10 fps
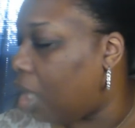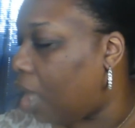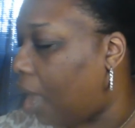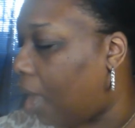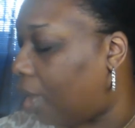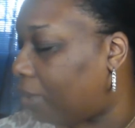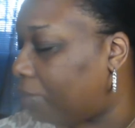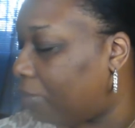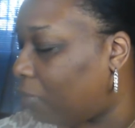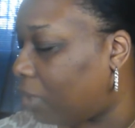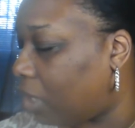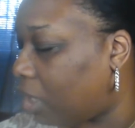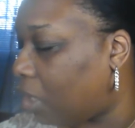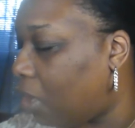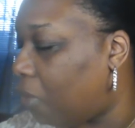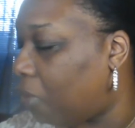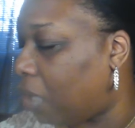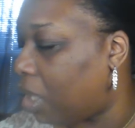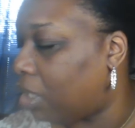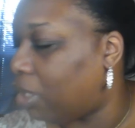we're going to go
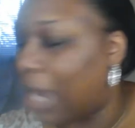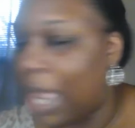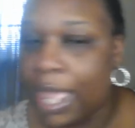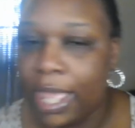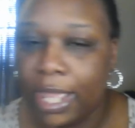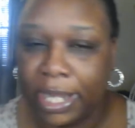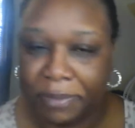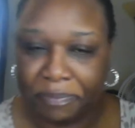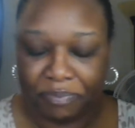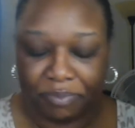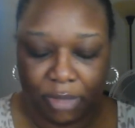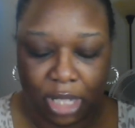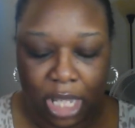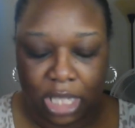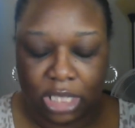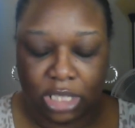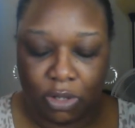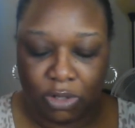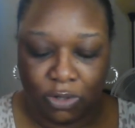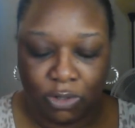under eye. So
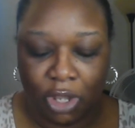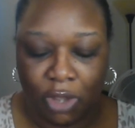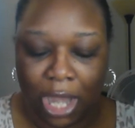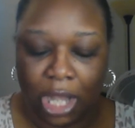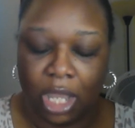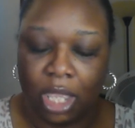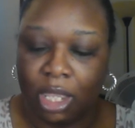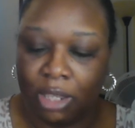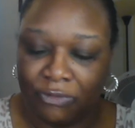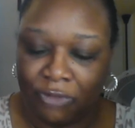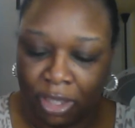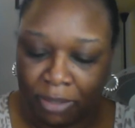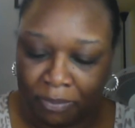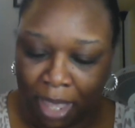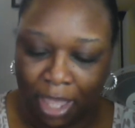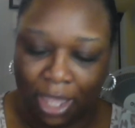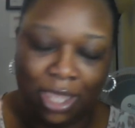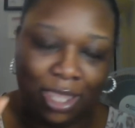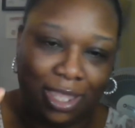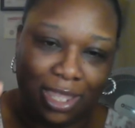I love and
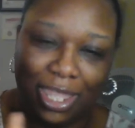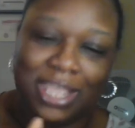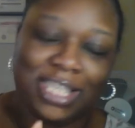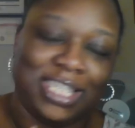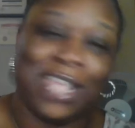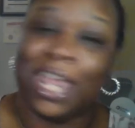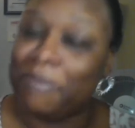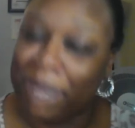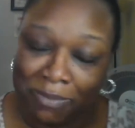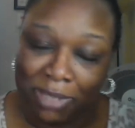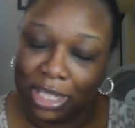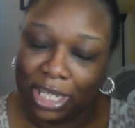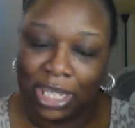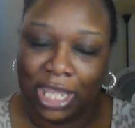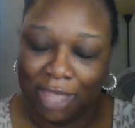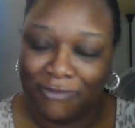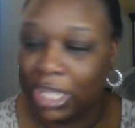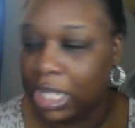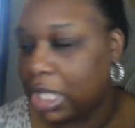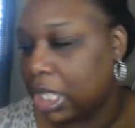this is not a Maybelline heavy